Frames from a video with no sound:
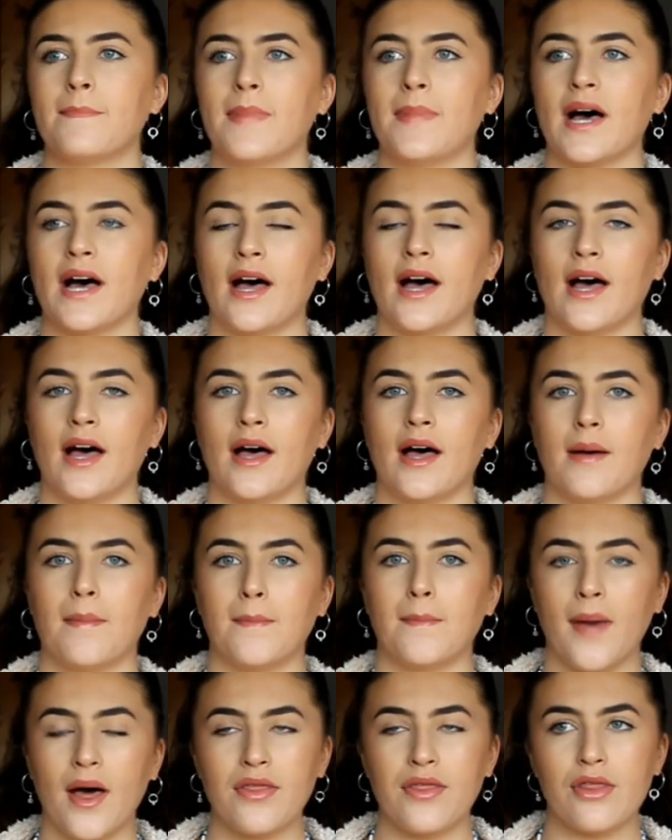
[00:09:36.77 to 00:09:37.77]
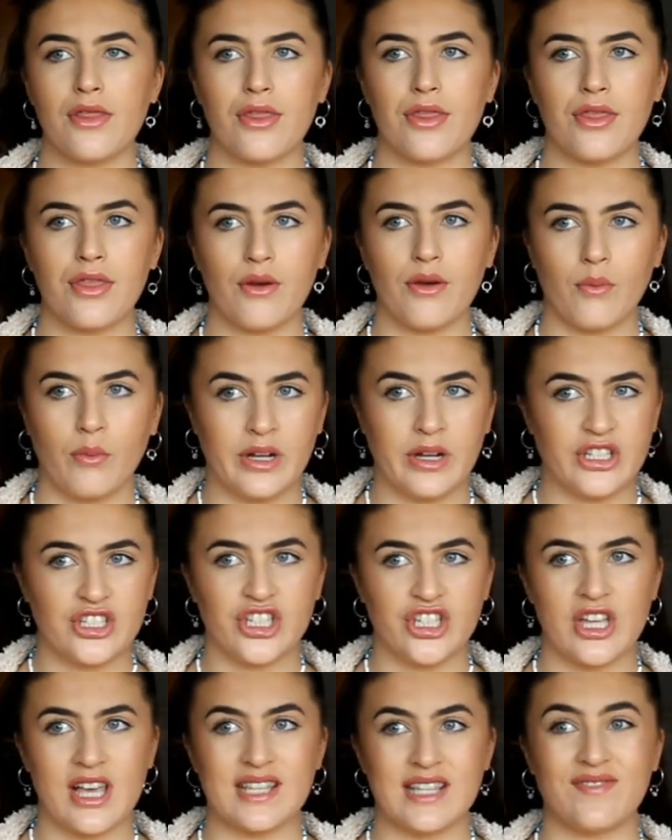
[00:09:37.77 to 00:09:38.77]
per month,
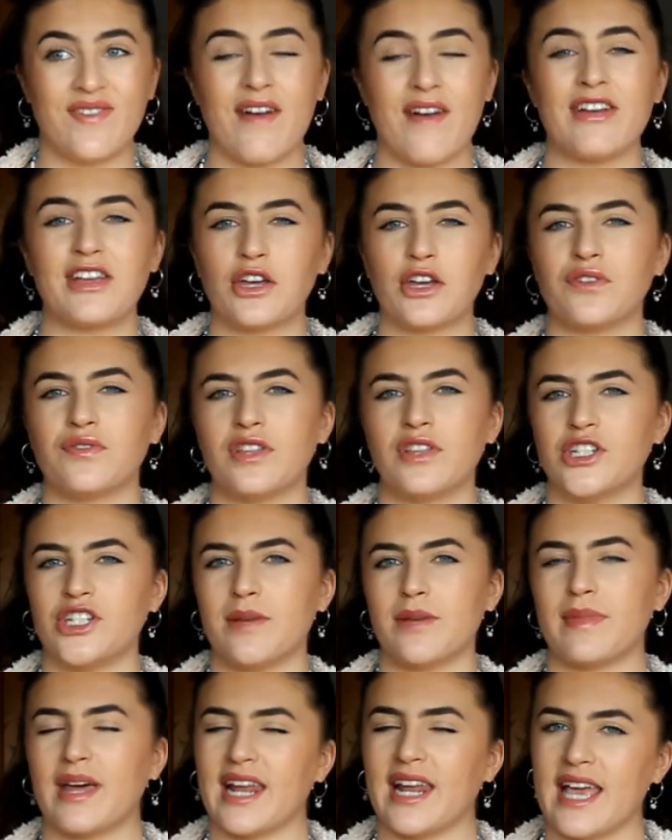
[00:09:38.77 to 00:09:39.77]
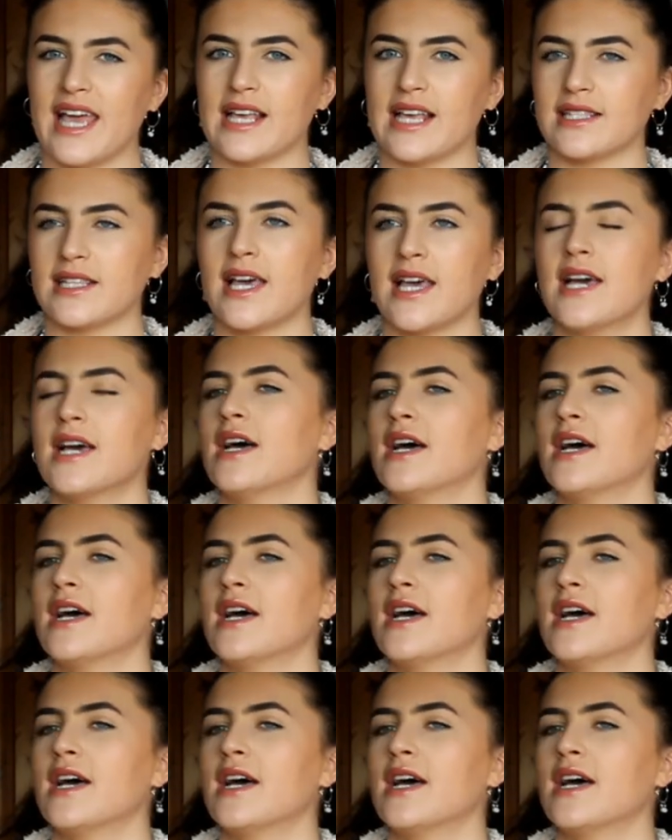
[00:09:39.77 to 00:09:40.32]
which is very good for the gym that it is.